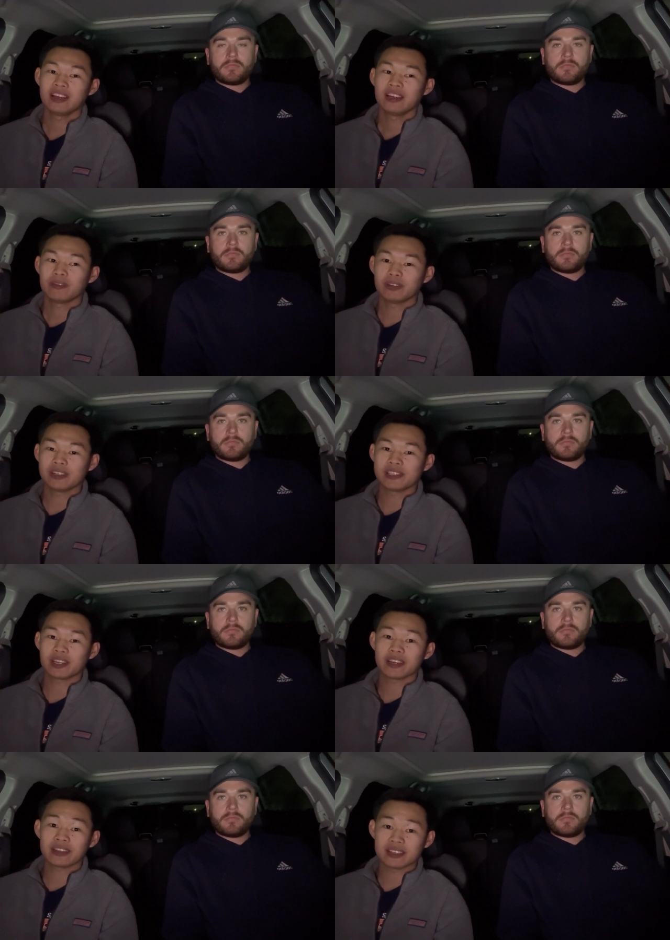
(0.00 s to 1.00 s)
Speaker 1: really
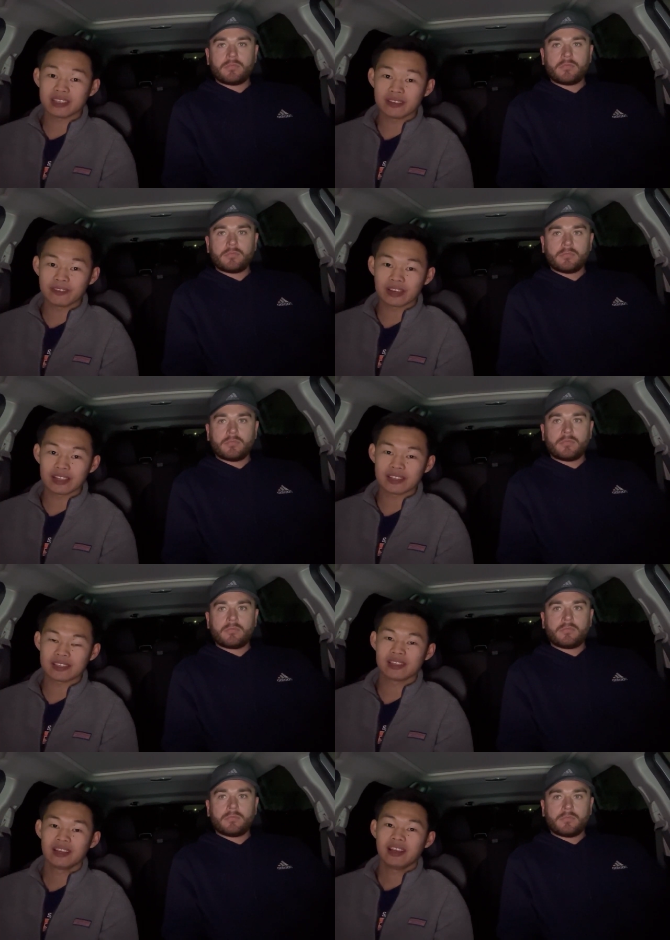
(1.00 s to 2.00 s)
suck in the
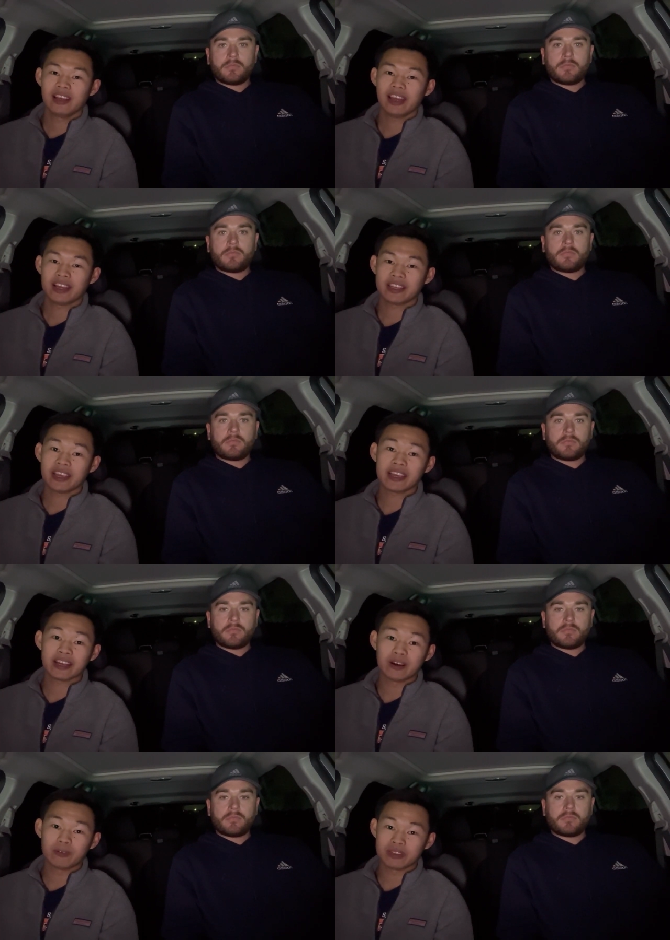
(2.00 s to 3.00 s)
defense and kick it
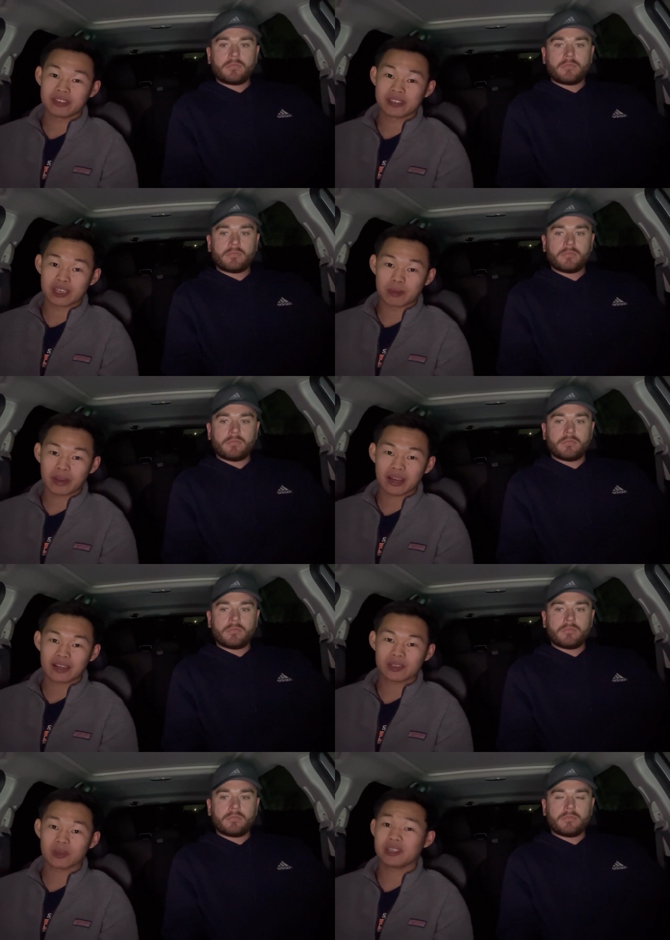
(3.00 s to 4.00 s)
out with the skip
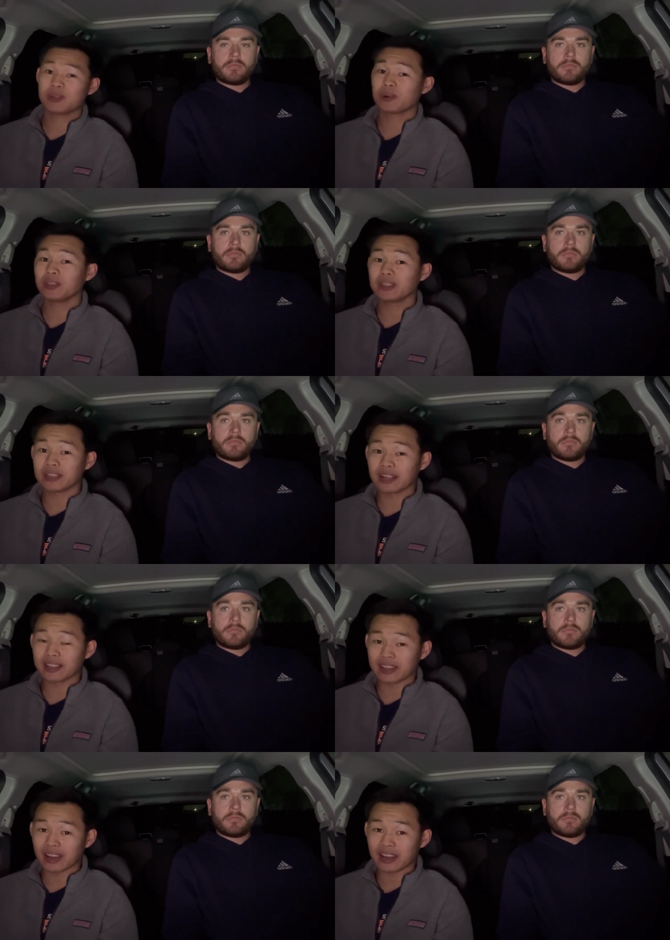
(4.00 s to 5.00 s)
pass. So he's really good
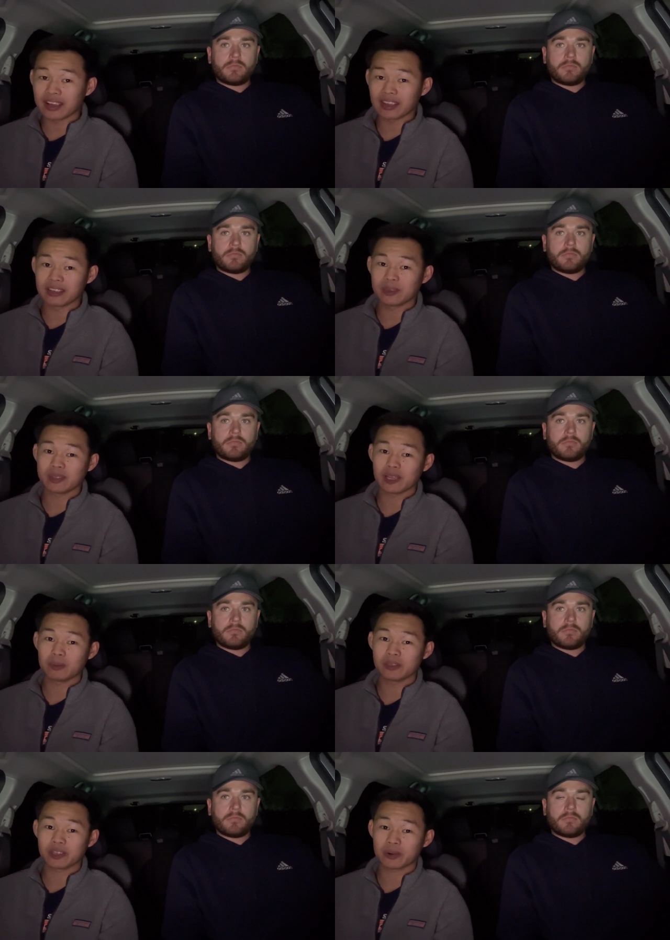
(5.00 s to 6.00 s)
at that and he was
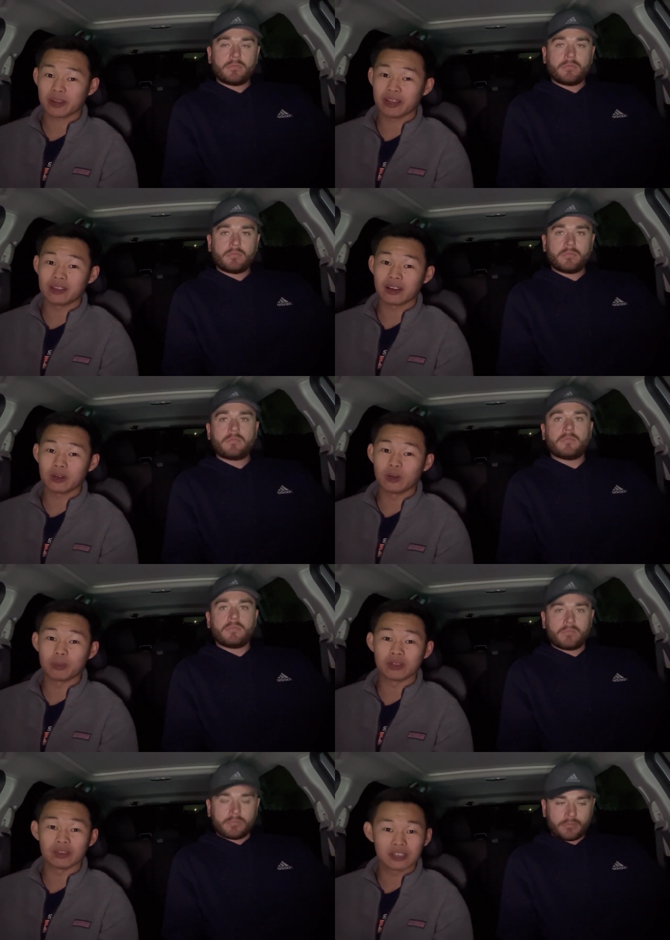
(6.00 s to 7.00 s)
able to create a lot of
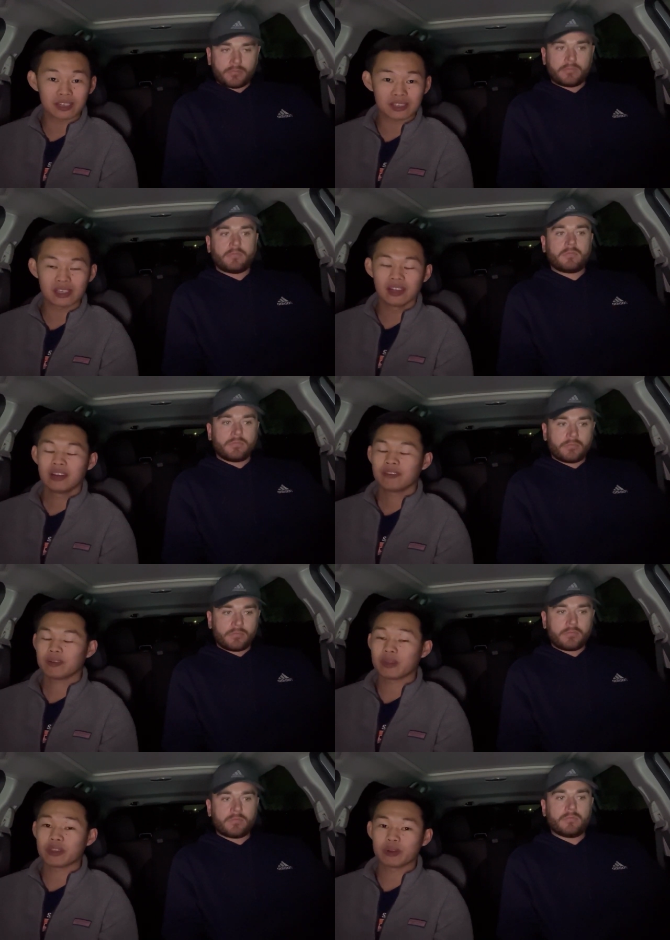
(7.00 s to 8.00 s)
open looks
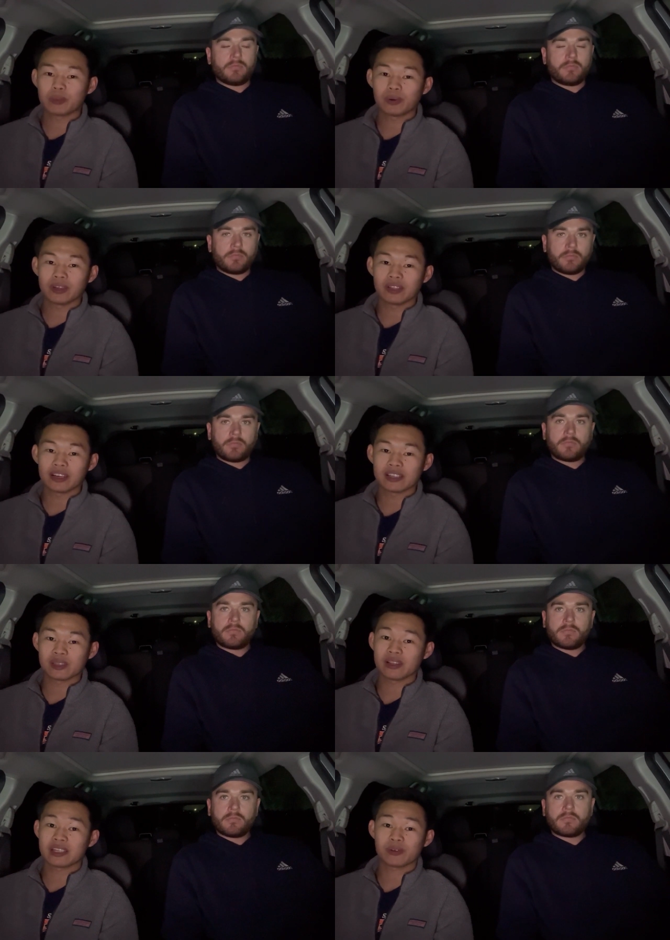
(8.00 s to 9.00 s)
from the three point line.
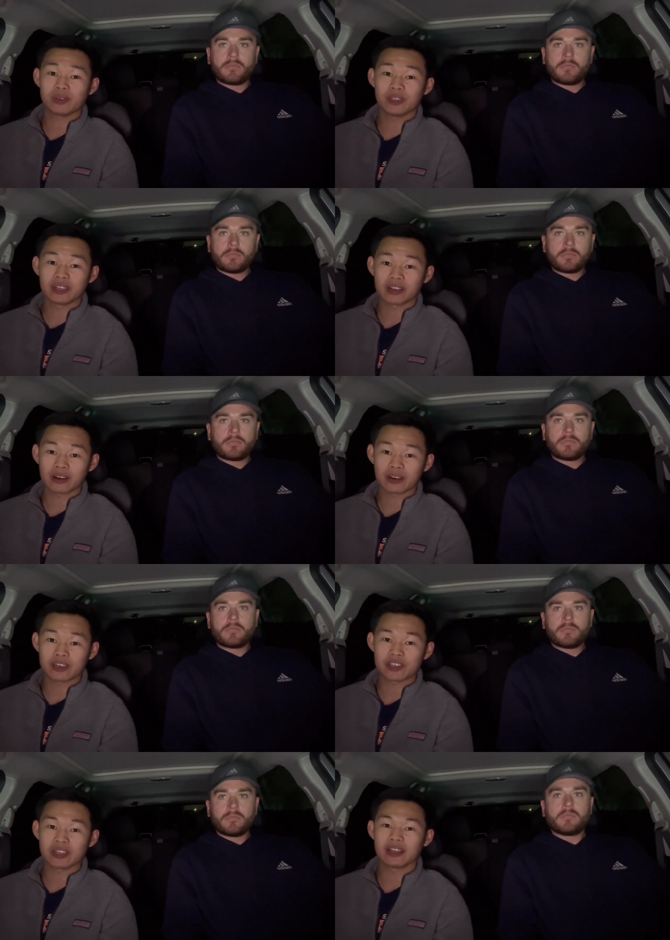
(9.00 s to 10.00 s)
So that's really
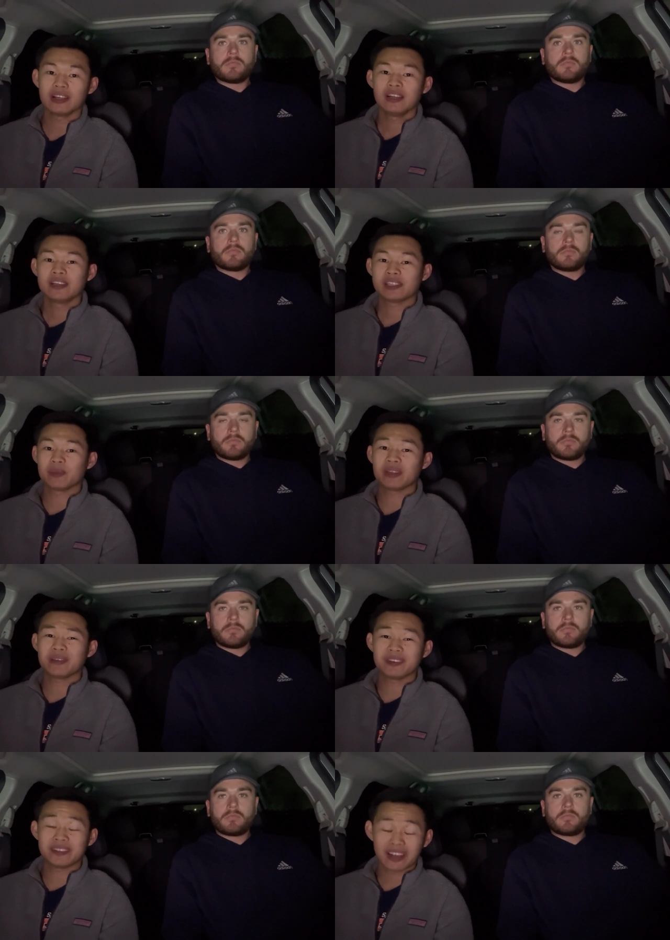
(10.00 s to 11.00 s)
encouraging.
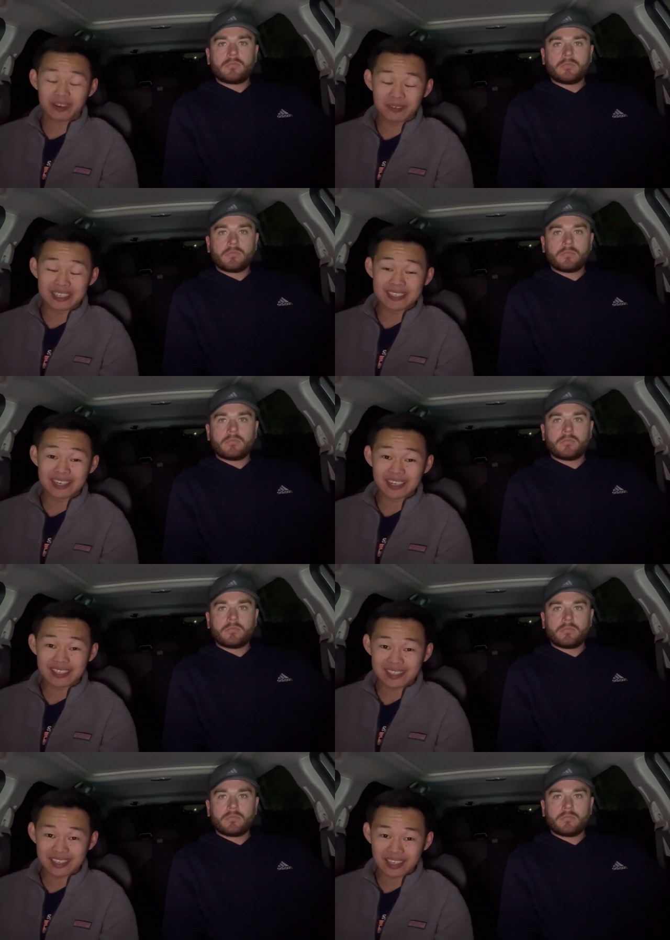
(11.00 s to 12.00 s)
Something that we
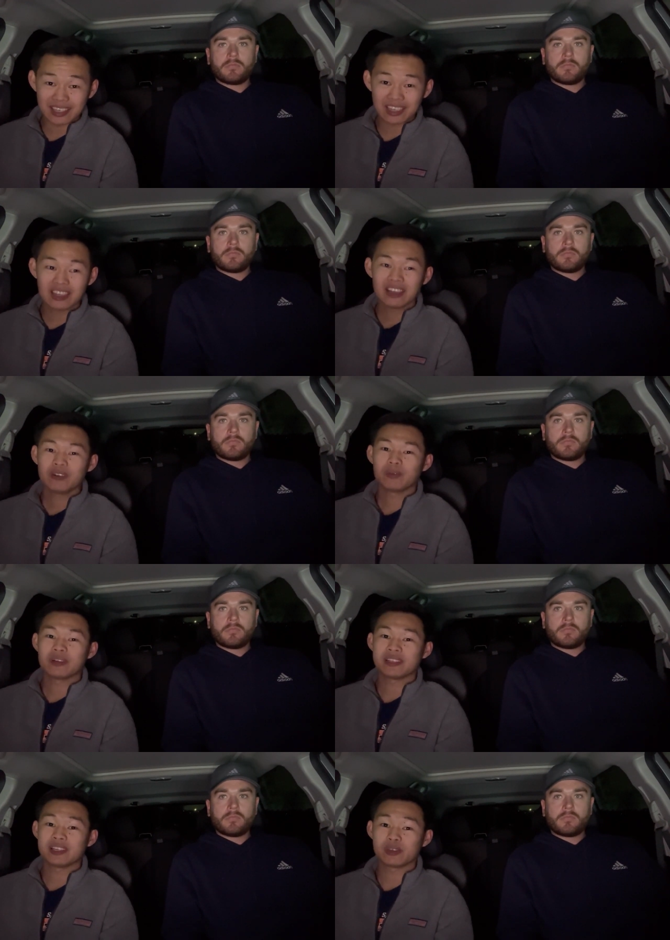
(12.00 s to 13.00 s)
didn't see
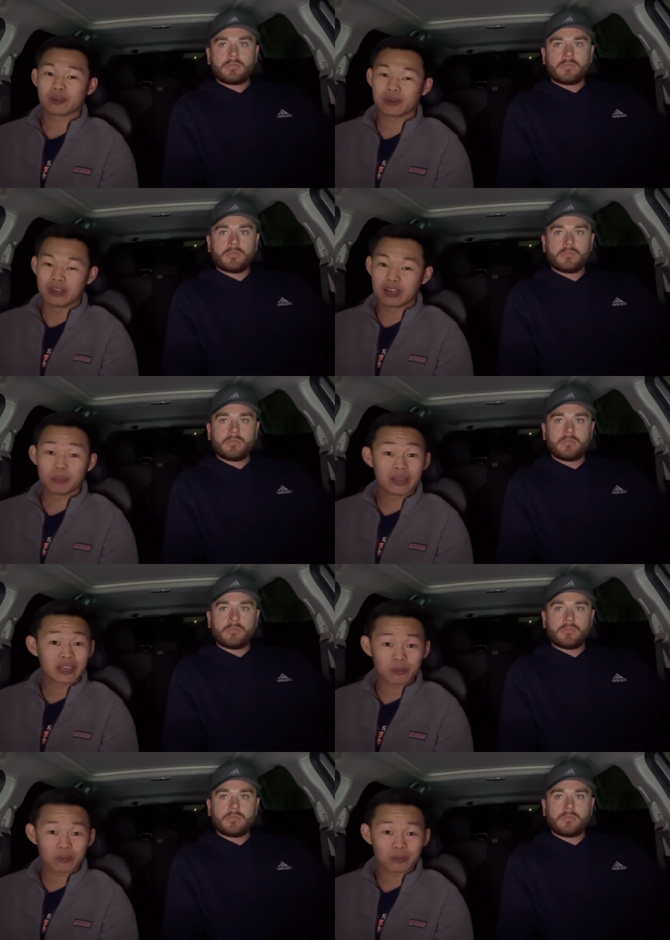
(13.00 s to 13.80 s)
was his uh, pick and